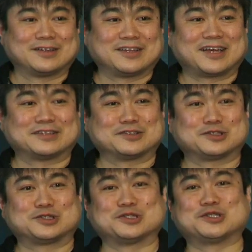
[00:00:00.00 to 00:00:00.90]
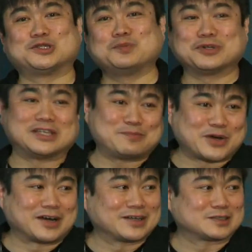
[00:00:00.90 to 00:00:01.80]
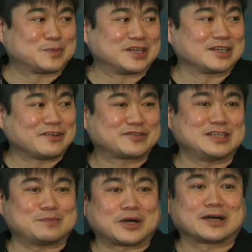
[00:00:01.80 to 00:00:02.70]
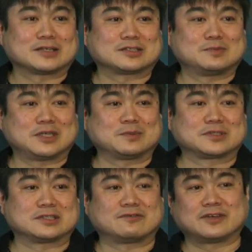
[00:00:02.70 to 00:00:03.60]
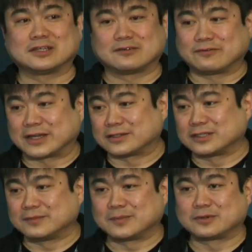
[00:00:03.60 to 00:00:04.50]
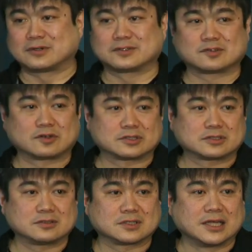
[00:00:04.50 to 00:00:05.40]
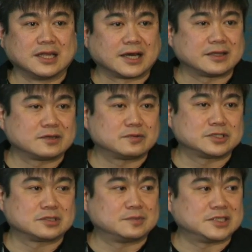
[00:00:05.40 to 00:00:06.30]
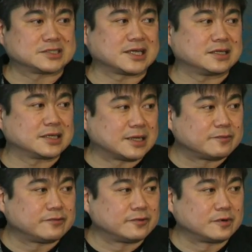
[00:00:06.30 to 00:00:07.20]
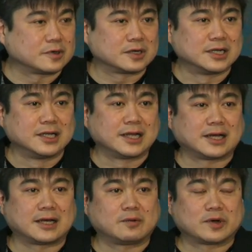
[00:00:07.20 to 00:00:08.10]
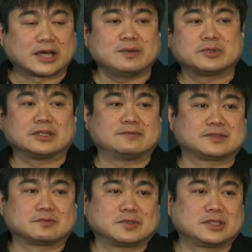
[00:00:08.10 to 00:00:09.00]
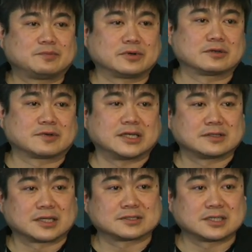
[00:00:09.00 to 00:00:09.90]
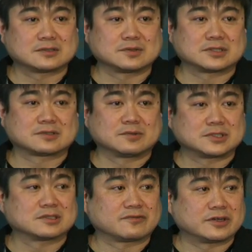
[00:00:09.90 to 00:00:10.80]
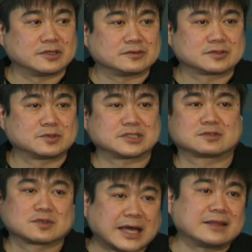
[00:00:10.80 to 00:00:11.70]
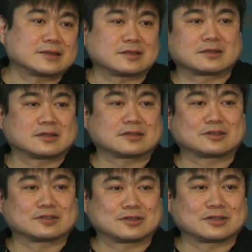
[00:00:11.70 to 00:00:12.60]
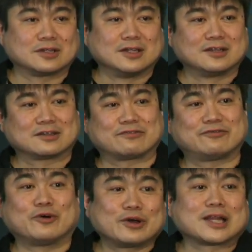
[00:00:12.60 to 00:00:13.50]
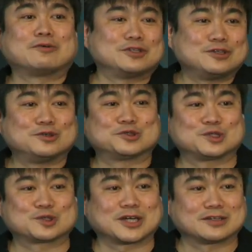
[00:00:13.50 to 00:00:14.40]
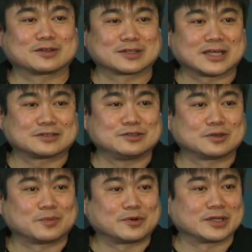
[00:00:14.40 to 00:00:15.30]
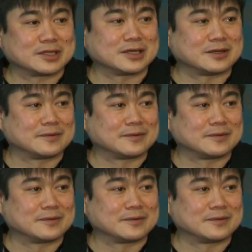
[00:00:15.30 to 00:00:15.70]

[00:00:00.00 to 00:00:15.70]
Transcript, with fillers: not super deep pockets, but enough deep pockets to be able to defend a faculty member or, or student, I think we should be standing up for uh, what I believe is a really important right in the United States, which is which is fair use, which is I think the the, the, the, the foil I would use to try to get to your point. Yeah.